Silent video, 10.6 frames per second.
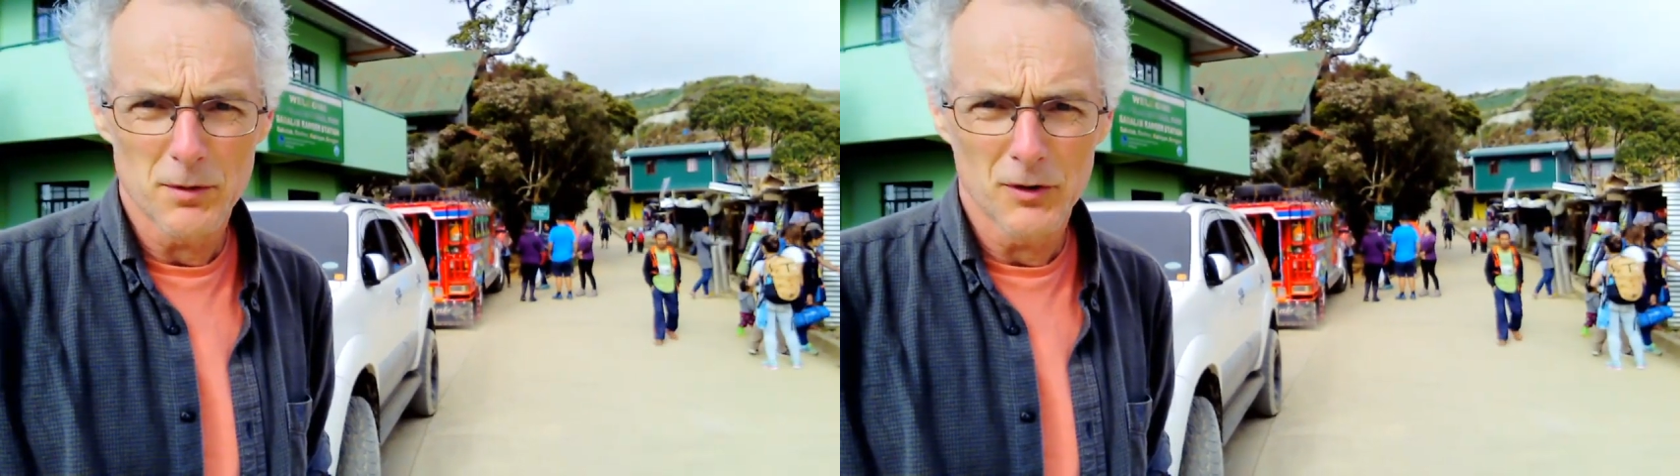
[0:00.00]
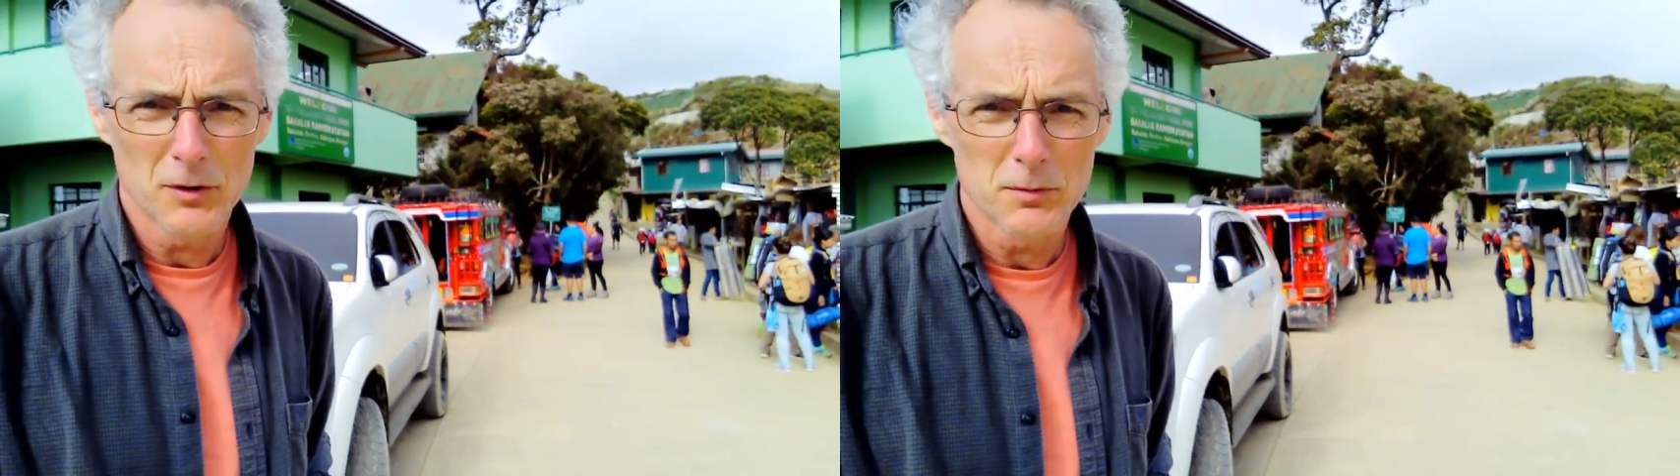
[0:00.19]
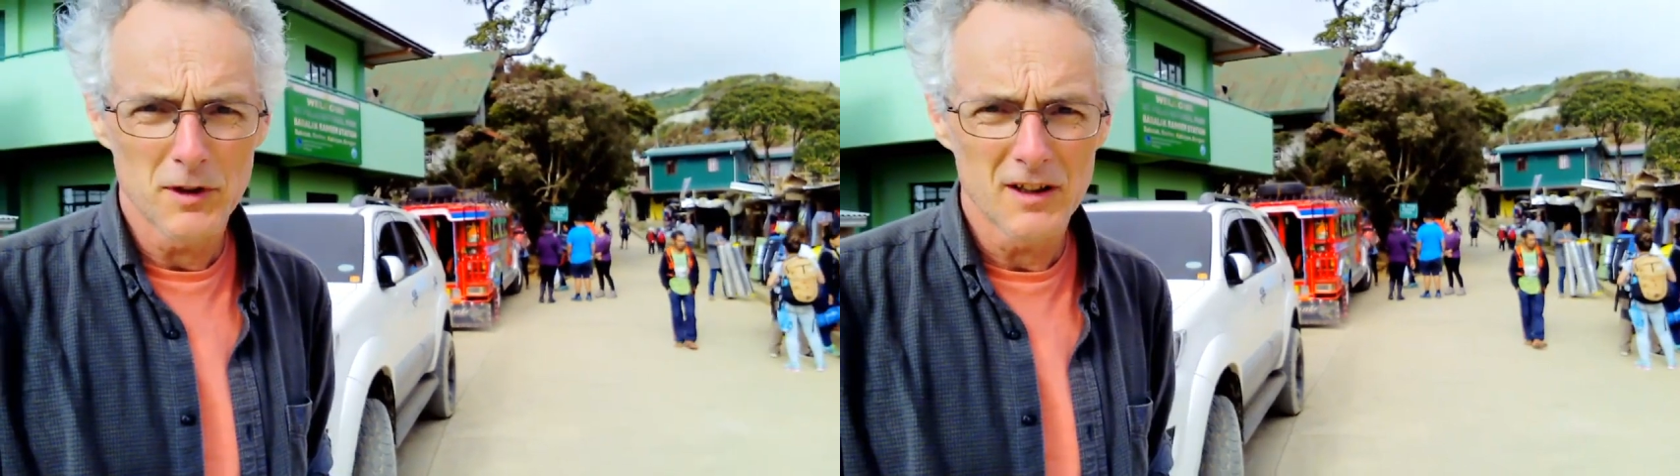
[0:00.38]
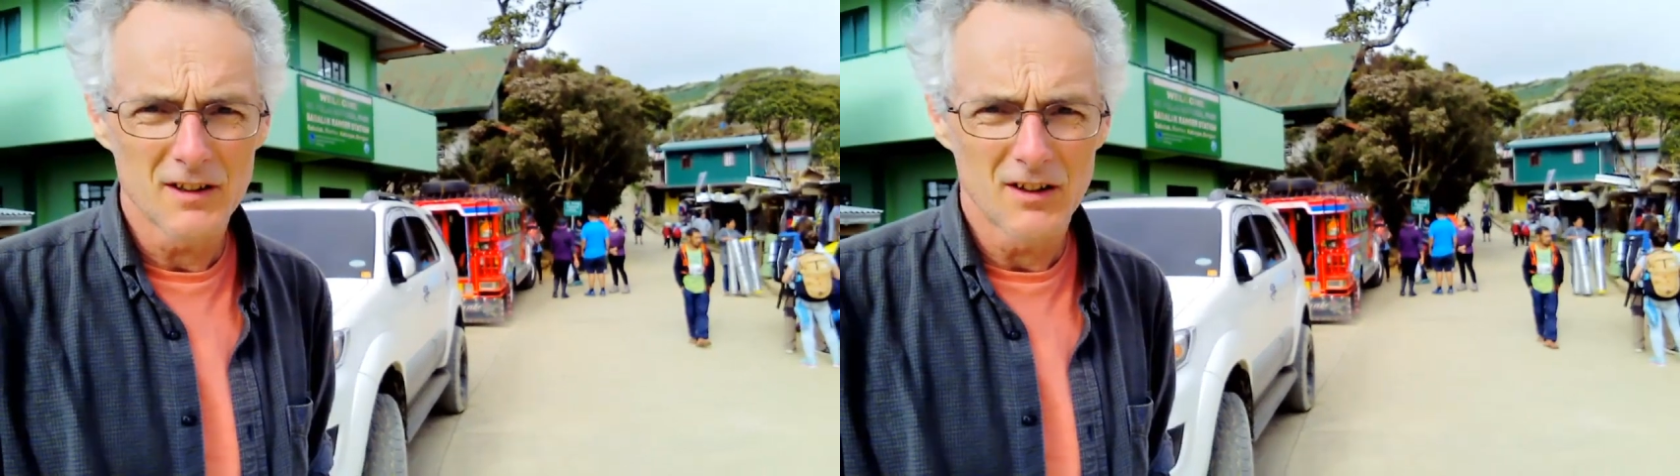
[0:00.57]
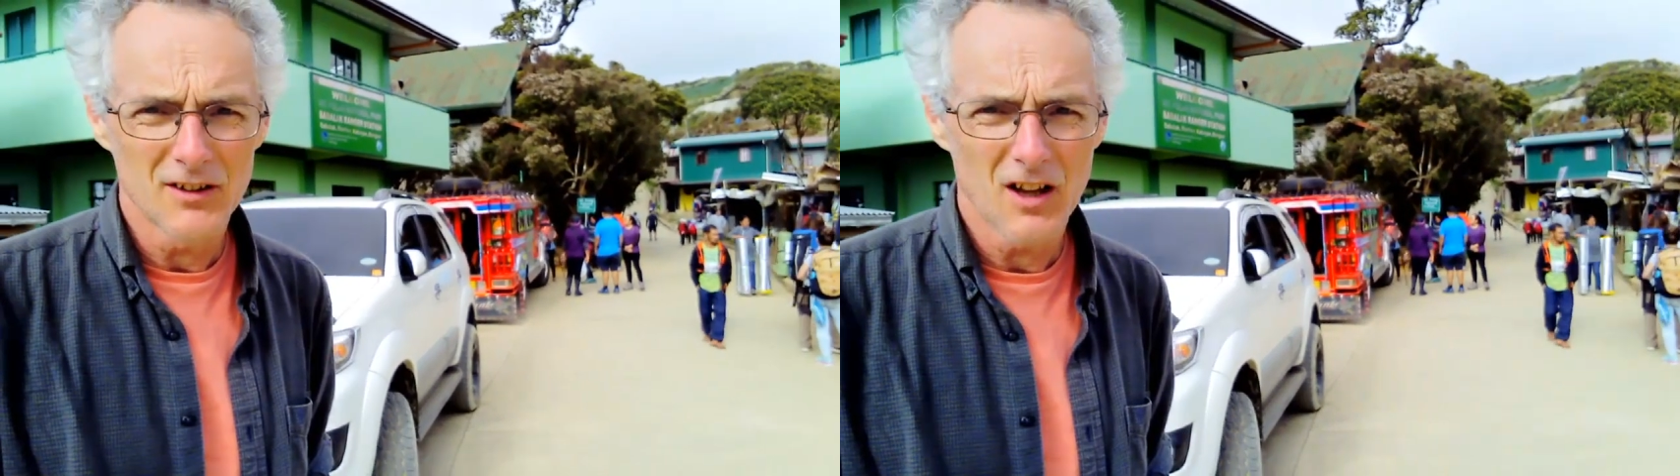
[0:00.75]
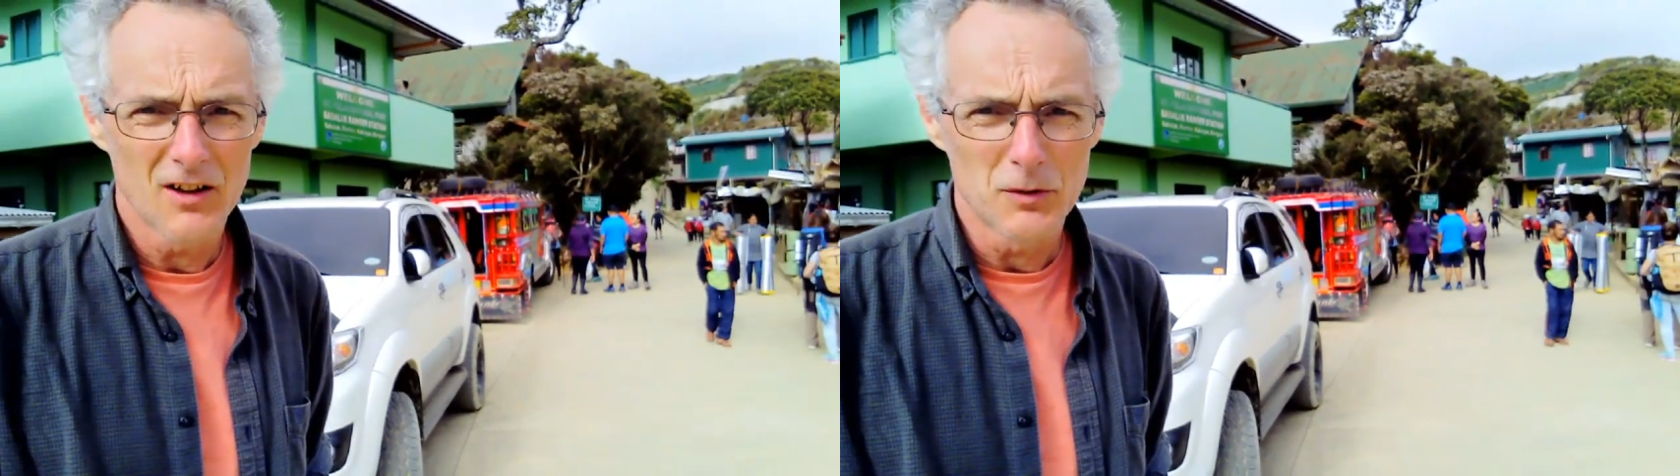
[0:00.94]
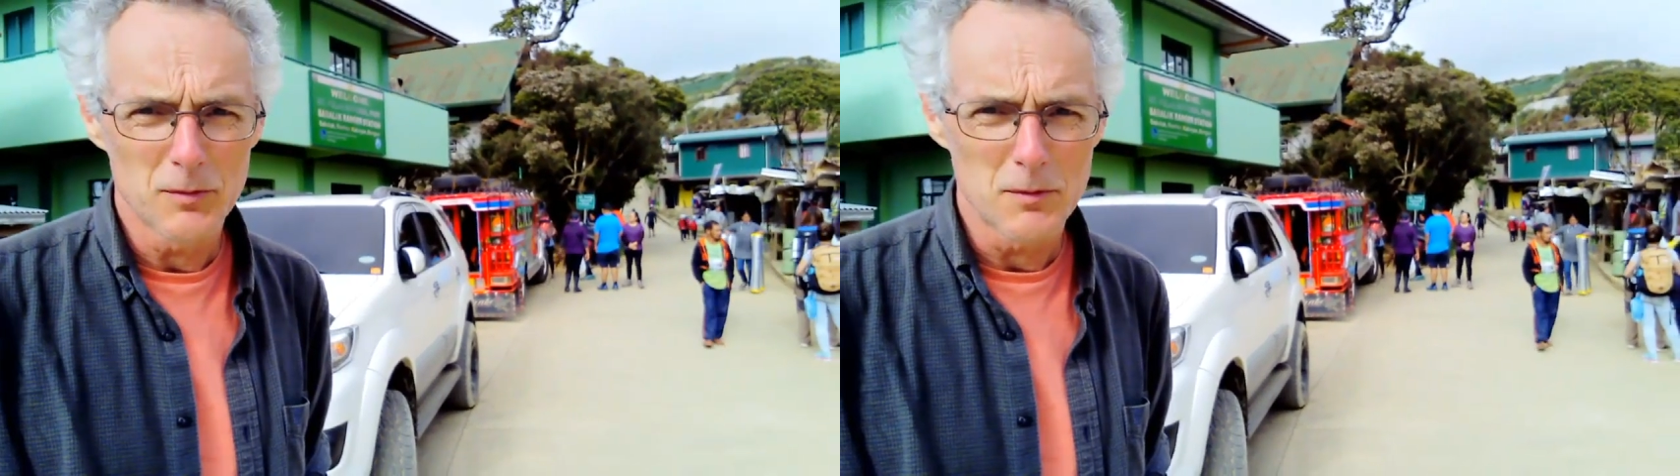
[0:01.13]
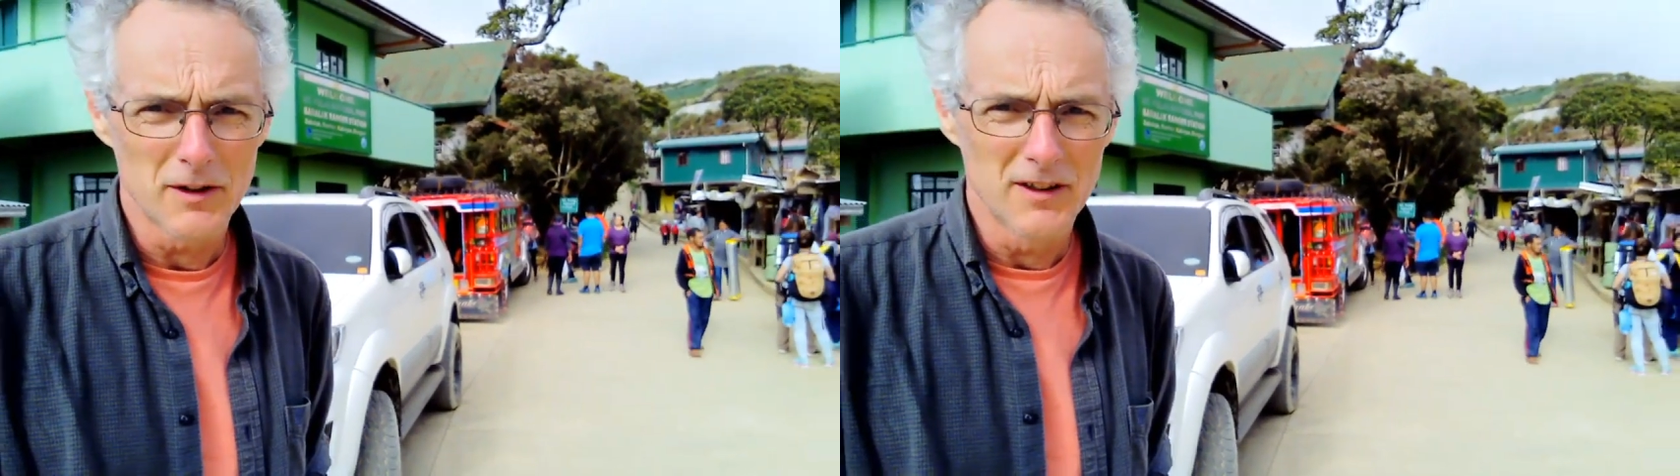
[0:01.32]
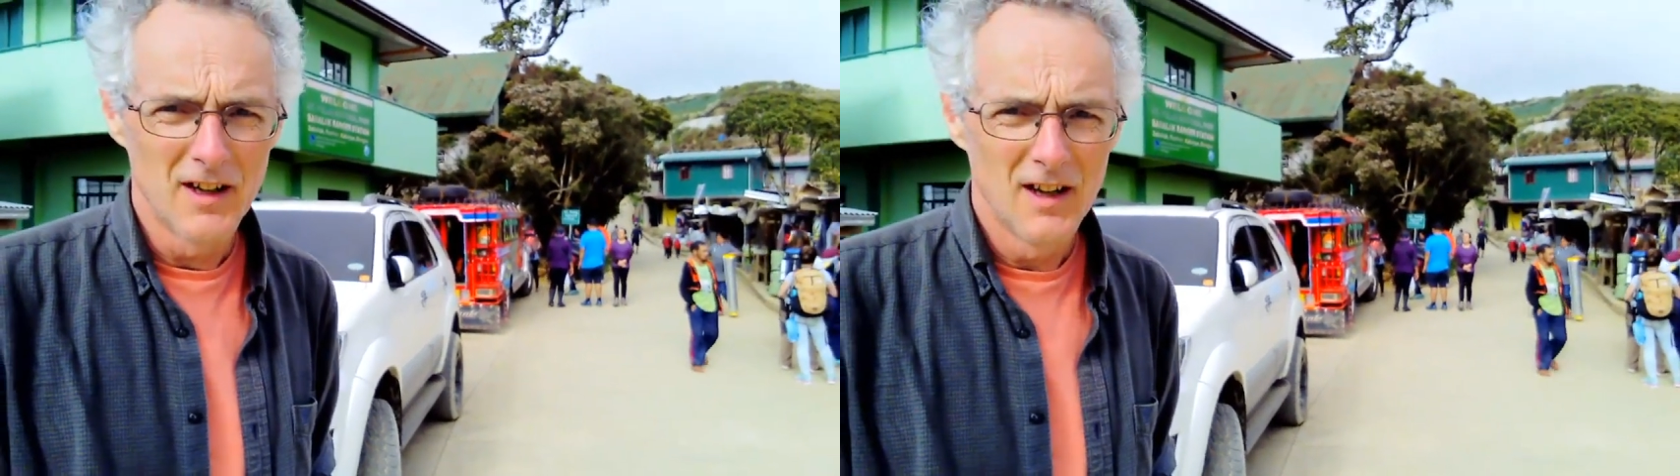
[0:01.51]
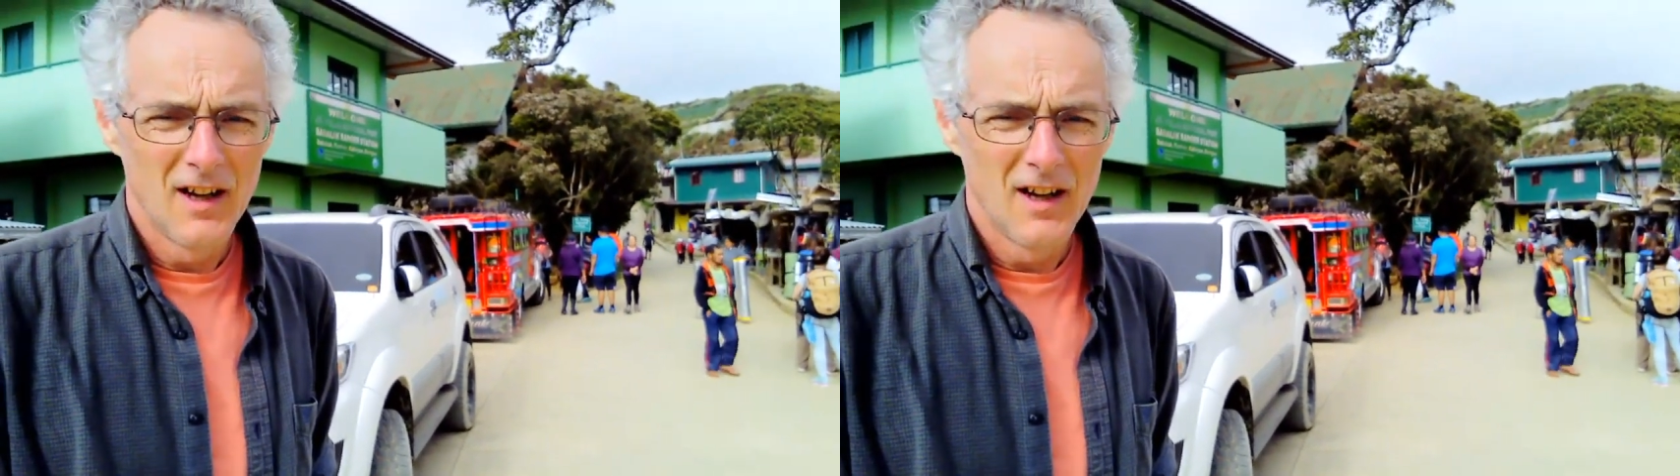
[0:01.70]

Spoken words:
possibly. There's loads of people here.